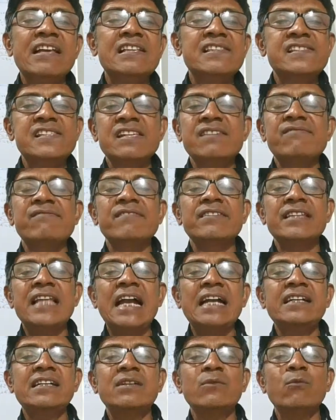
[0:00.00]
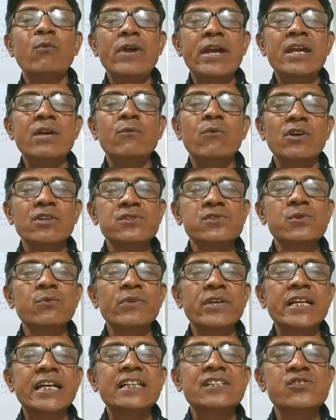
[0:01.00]
if, that way also we
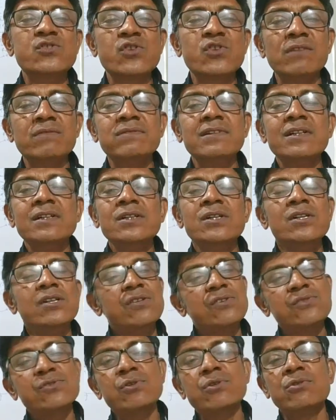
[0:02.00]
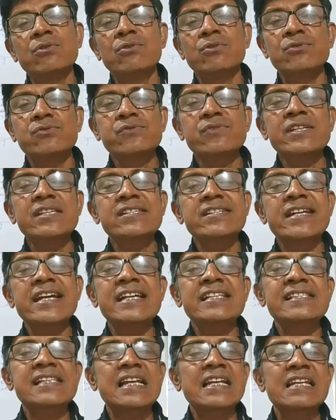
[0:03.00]
can solve. So switch
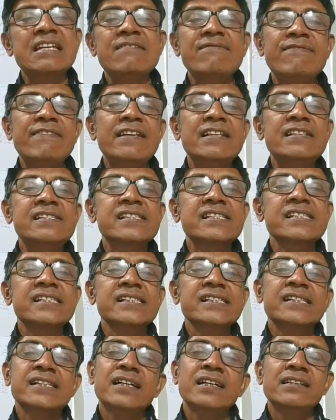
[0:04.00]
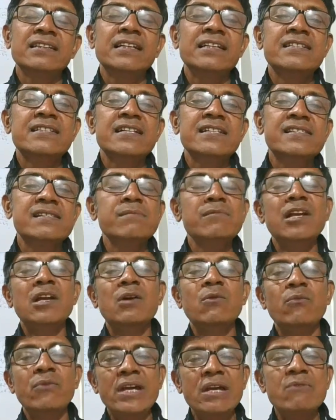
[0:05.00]
case and if else, that the similar
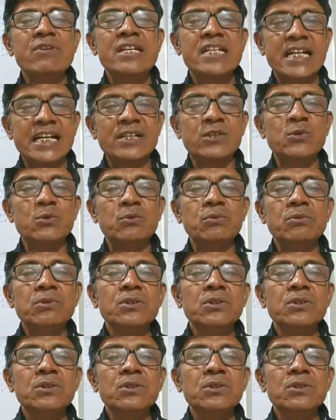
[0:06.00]
way we can do.